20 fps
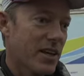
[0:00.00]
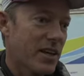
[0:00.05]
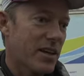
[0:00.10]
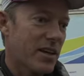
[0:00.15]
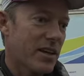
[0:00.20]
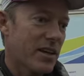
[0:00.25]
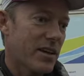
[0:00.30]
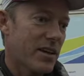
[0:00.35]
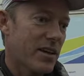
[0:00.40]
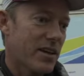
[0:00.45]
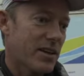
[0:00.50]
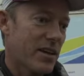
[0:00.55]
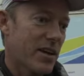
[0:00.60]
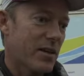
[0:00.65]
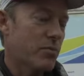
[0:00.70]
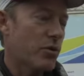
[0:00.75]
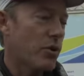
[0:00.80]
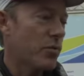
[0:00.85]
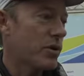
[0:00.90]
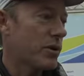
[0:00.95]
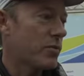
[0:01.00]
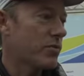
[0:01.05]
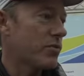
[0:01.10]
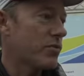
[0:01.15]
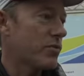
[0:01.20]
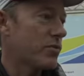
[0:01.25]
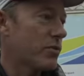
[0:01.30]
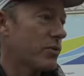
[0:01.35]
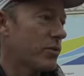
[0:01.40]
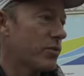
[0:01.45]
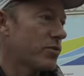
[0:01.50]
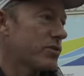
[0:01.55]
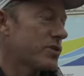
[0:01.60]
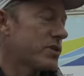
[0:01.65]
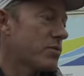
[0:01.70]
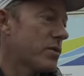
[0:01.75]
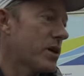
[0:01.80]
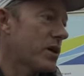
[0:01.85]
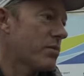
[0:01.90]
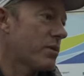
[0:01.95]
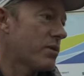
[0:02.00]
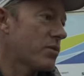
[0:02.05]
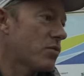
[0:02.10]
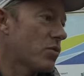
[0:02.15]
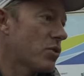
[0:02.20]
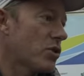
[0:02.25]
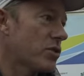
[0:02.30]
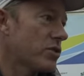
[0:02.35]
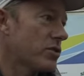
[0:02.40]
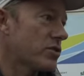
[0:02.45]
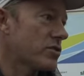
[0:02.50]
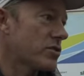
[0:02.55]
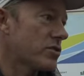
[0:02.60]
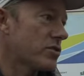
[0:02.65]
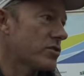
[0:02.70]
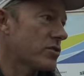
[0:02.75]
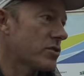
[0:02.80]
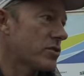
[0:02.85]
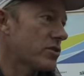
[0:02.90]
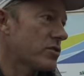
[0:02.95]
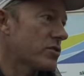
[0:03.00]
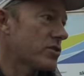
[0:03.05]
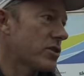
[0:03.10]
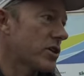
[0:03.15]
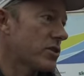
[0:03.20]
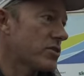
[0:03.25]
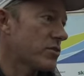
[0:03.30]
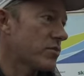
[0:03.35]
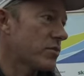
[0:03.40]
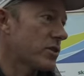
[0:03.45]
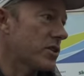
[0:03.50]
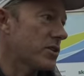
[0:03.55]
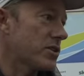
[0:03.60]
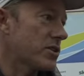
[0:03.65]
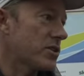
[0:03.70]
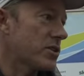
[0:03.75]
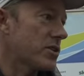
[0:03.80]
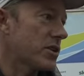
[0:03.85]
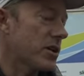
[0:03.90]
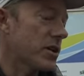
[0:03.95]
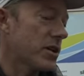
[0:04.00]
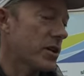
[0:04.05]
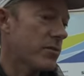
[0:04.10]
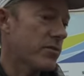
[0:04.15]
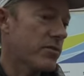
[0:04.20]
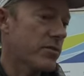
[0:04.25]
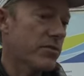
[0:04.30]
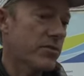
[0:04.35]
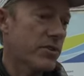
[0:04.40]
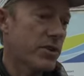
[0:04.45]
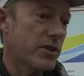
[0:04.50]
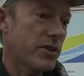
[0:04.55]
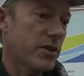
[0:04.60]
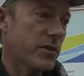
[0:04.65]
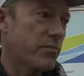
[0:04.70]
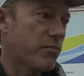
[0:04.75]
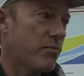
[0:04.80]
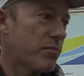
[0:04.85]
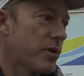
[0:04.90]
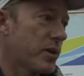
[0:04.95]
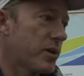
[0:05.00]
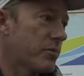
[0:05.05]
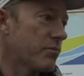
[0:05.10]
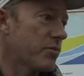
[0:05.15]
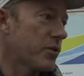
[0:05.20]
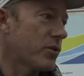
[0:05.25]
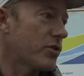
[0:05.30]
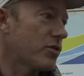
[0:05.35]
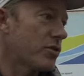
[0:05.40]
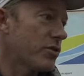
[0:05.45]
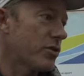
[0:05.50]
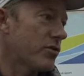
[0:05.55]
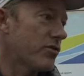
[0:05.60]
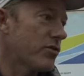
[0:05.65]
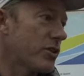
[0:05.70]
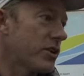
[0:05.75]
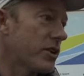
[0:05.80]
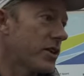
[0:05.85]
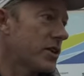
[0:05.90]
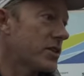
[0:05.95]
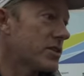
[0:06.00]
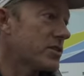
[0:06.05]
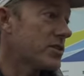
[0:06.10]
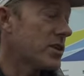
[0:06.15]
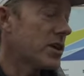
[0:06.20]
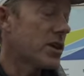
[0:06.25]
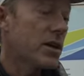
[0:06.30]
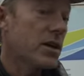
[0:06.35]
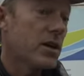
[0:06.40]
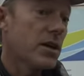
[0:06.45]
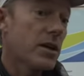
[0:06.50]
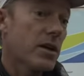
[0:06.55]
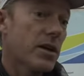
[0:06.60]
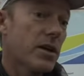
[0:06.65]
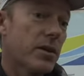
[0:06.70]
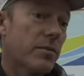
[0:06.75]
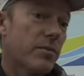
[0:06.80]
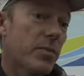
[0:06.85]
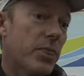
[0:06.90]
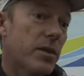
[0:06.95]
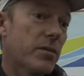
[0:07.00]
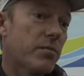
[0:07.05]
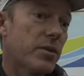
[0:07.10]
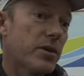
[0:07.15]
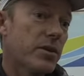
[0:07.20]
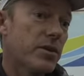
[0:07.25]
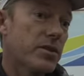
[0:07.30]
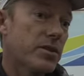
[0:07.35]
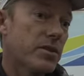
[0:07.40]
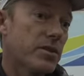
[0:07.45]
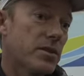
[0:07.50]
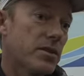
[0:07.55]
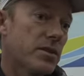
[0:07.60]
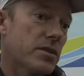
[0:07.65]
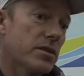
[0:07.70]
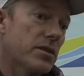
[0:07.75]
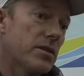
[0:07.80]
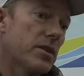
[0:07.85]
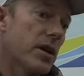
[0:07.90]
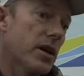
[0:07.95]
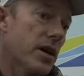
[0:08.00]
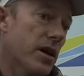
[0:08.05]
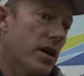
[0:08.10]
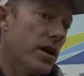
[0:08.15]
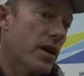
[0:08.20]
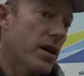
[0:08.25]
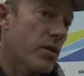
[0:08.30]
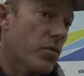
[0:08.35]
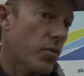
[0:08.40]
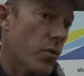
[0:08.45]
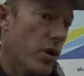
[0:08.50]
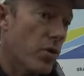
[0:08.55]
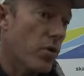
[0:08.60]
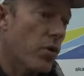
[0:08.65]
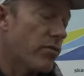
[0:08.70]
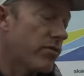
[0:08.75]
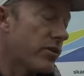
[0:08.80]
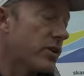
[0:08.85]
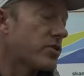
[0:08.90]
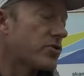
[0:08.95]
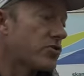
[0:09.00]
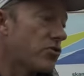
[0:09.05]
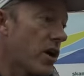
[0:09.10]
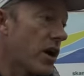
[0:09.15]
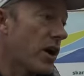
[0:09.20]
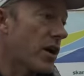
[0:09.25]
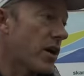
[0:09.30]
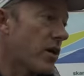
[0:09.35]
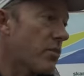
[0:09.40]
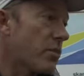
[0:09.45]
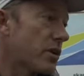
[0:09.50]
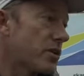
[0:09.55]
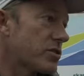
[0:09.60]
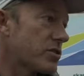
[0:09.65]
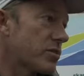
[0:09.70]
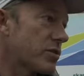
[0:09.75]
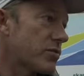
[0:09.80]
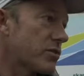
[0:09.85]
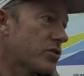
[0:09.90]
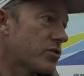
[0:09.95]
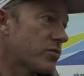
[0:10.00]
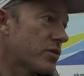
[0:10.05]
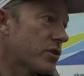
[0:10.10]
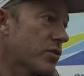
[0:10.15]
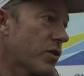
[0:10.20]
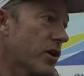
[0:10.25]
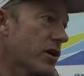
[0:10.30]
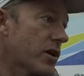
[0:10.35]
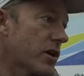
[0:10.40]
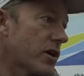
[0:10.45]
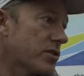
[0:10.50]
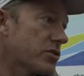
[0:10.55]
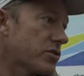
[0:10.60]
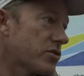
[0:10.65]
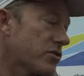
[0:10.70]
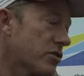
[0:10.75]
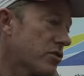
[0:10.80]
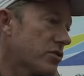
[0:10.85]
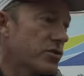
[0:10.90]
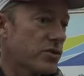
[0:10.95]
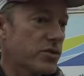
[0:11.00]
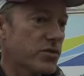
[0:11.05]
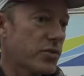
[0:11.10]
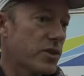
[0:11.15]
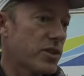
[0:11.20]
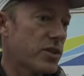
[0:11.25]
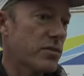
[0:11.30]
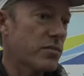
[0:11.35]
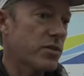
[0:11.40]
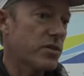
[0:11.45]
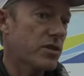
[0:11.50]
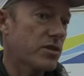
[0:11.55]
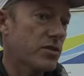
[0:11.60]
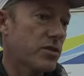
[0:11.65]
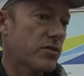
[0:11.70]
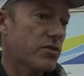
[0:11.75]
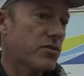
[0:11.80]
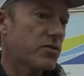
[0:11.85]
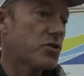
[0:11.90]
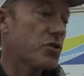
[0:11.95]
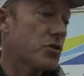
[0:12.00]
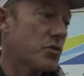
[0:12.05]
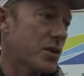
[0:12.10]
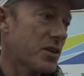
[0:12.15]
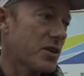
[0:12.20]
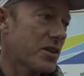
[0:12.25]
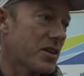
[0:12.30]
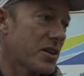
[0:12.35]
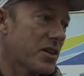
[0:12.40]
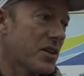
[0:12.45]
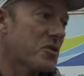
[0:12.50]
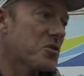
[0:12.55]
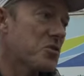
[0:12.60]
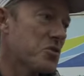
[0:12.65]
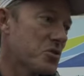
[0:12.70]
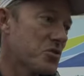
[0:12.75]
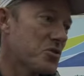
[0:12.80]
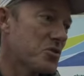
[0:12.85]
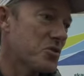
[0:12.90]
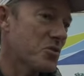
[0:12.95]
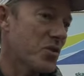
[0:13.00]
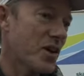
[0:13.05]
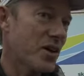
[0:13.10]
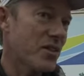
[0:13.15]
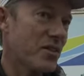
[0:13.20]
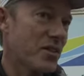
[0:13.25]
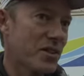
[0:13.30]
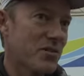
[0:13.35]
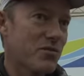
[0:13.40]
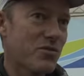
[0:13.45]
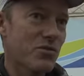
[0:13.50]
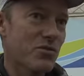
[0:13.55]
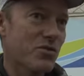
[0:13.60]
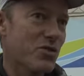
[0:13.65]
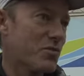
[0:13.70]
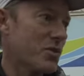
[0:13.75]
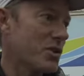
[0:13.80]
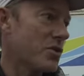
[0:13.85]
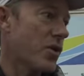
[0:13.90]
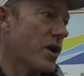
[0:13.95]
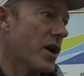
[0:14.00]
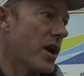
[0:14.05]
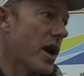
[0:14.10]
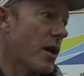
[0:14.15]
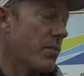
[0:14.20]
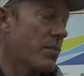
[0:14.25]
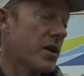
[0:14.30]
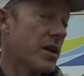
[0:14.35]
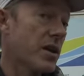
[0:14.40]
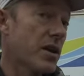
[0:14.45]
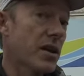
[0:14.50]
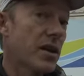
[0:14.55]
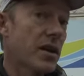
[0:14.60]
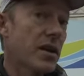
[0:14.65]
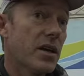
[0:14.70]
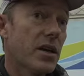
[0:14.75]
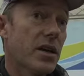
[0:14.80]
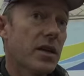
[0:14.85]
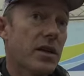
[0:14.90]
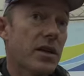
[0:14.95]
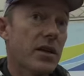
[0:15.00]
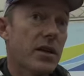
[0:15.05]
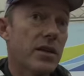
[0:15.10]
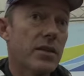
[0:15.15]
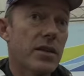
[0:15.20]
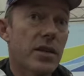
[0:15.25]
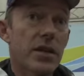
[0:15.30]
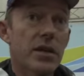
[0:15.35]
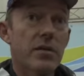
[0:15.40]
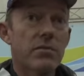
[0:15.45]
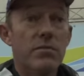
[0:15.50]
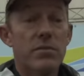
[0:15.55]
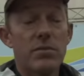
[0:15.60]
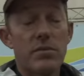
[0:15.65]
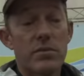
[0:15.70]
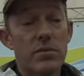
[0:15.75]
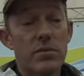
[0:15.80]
uh, yeah, probably we won't see many people walking their dogs along Chesil Beach um, for fear of them being blown off their leads. Um, but uh, it will hopefully dry up a little bit, which will be quite nice. So as long as it's windy but not too windy and not too wet, then everyone should be quite happy. Uh, and then